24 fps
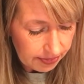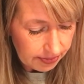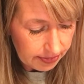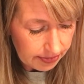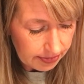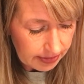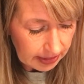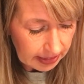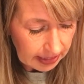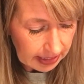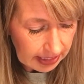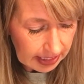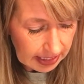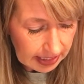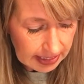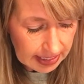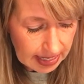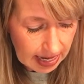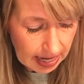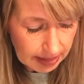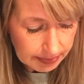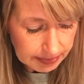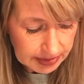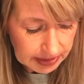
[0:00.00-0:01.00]
The
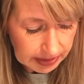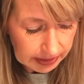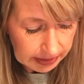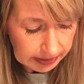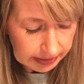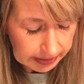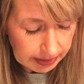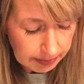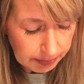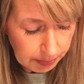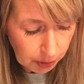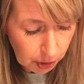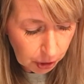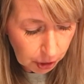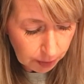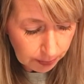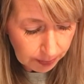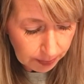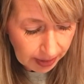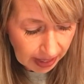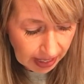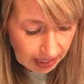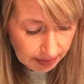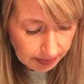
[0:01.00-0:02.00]
kidnapped Lindbergh
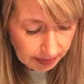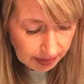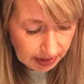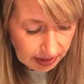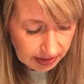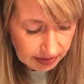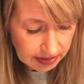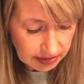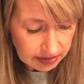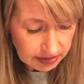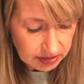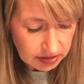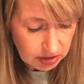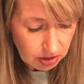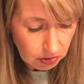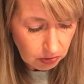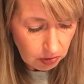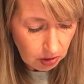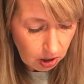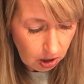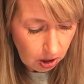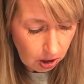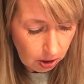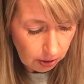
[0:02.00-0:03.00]
baby, the
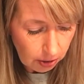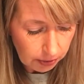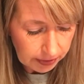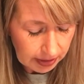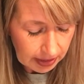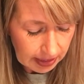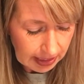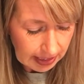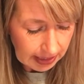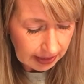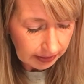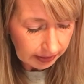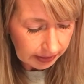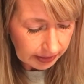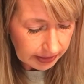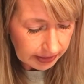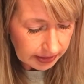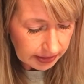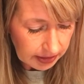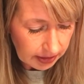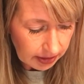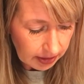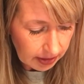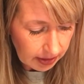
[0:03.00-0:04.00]
so-called eaglet.